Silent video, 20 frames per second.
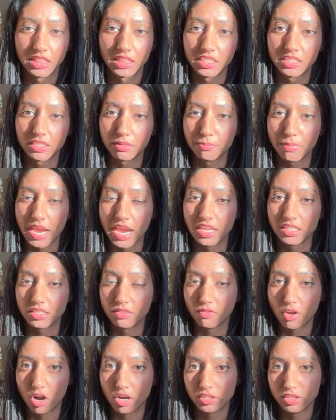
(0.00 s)
the demands of
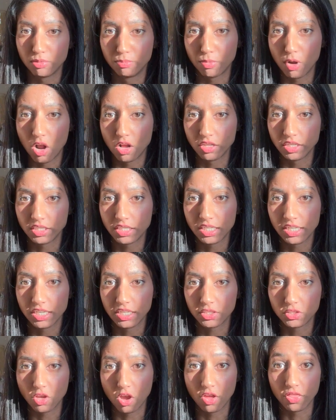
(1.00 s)
arts and
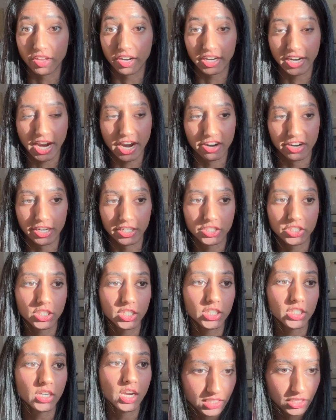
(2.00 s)
politics on their
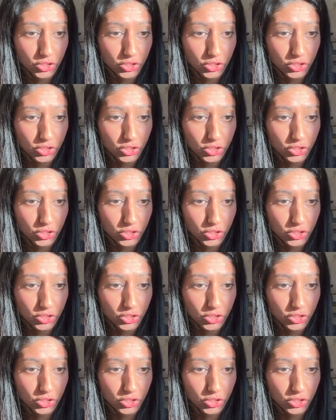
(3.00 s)
character.